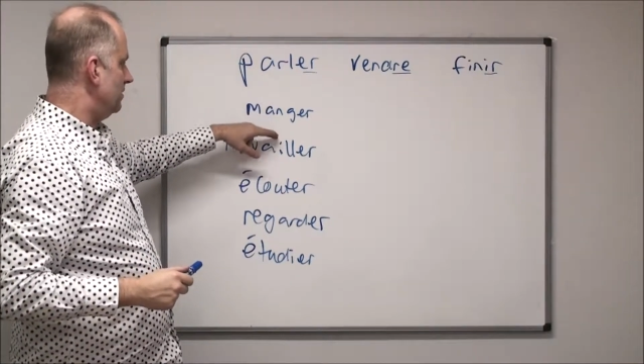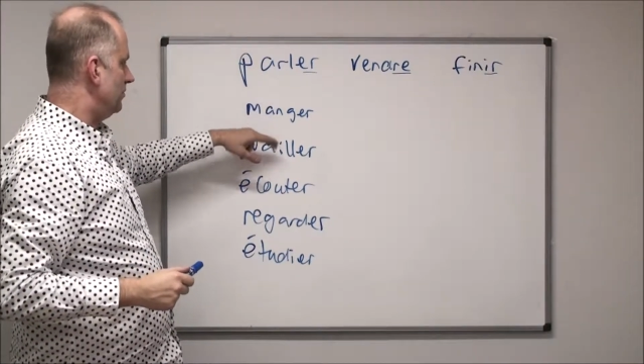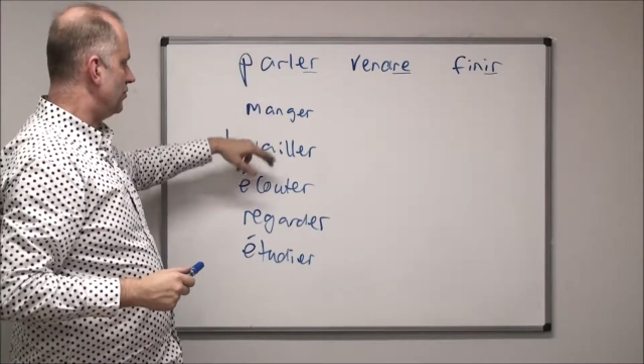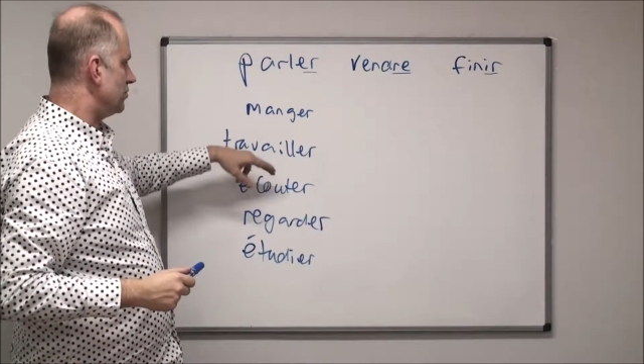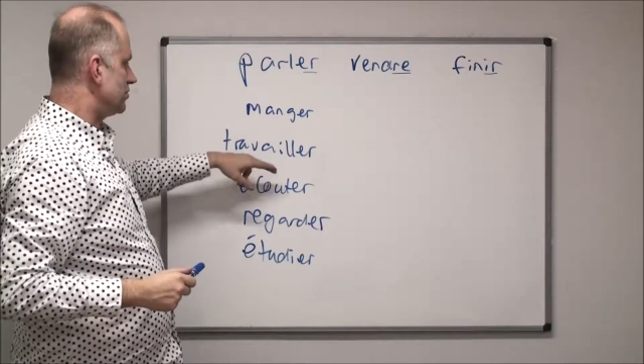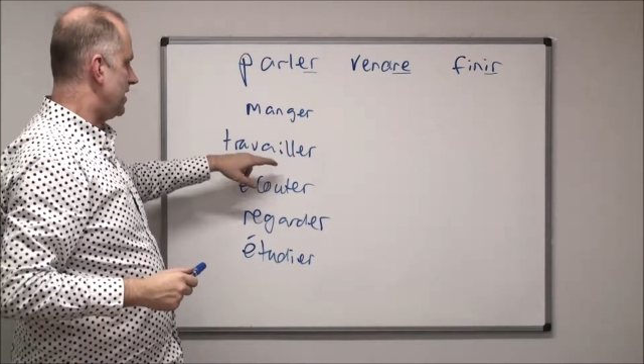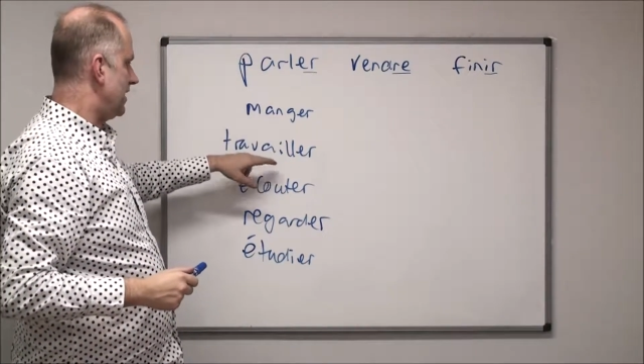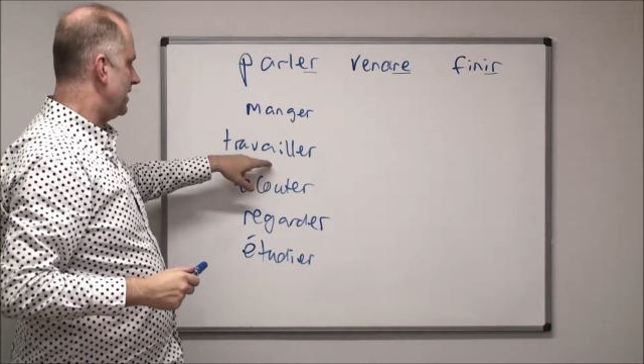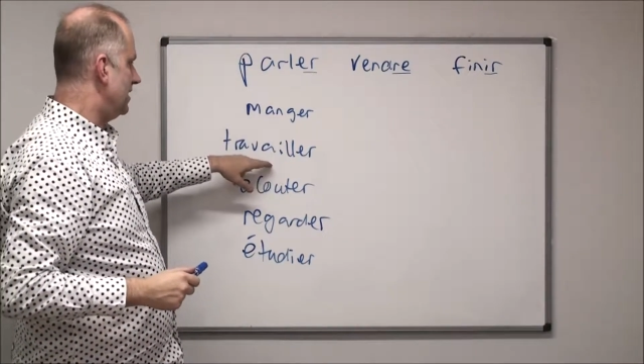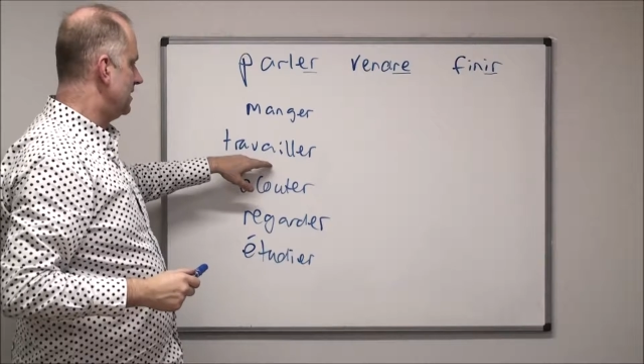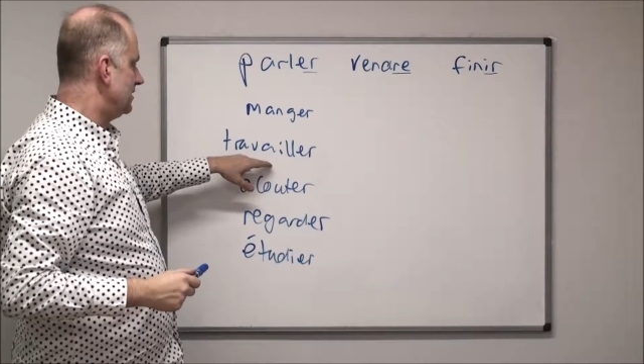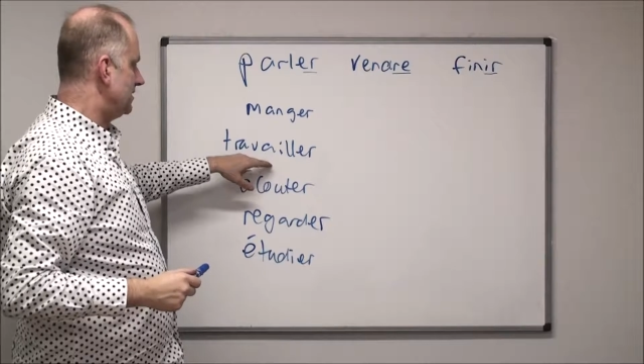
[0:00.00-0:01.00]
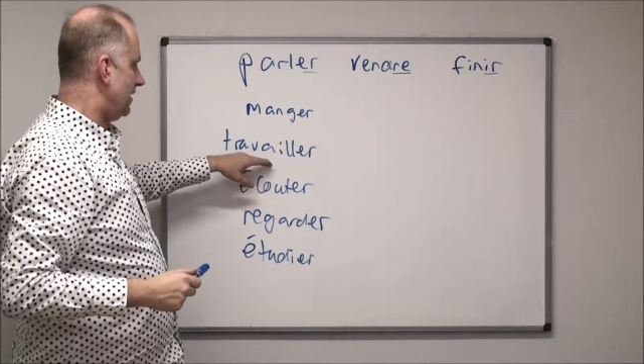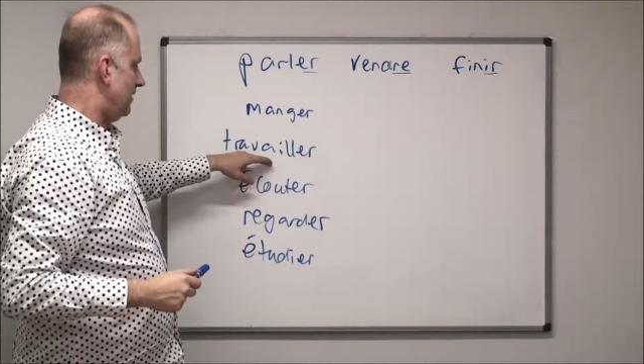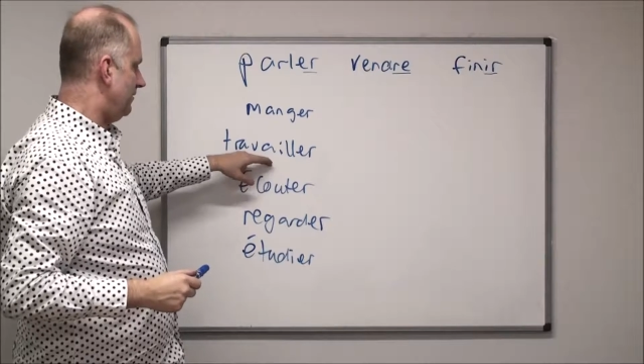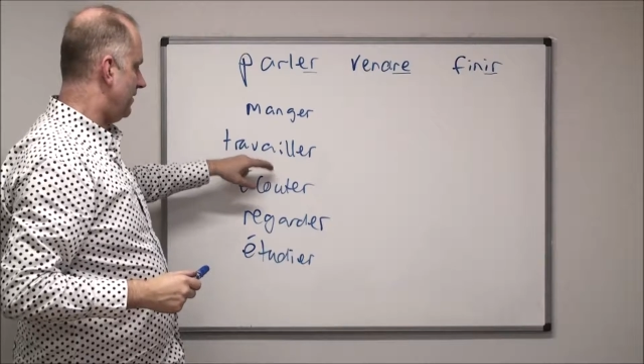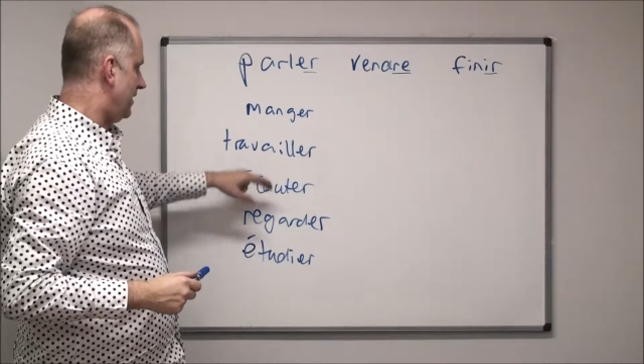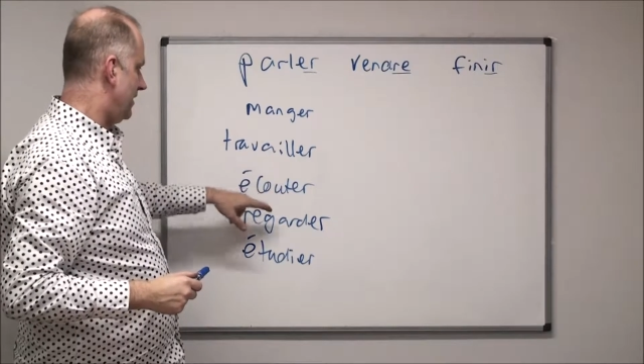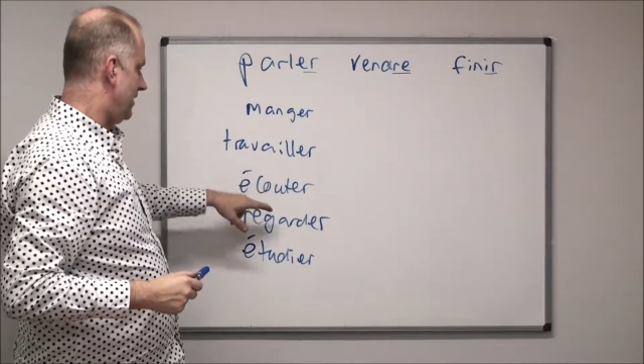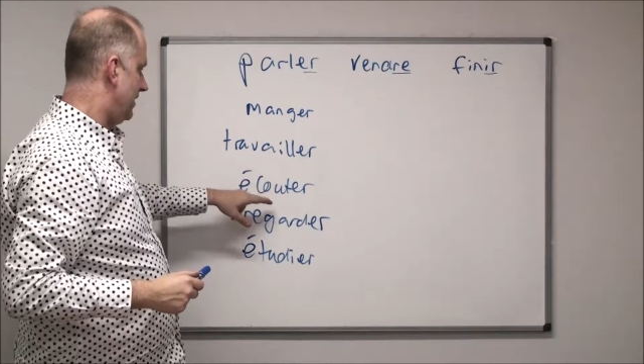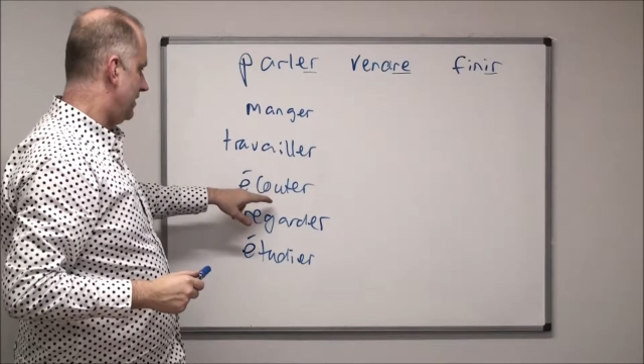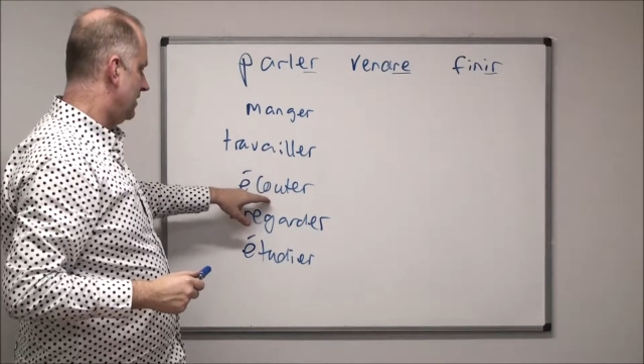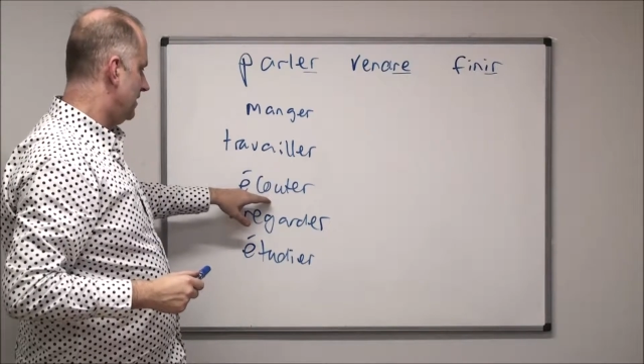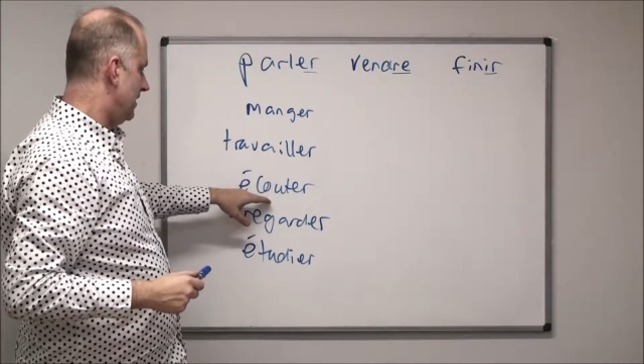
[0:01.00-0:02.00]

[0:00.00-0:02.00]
manger, travailler,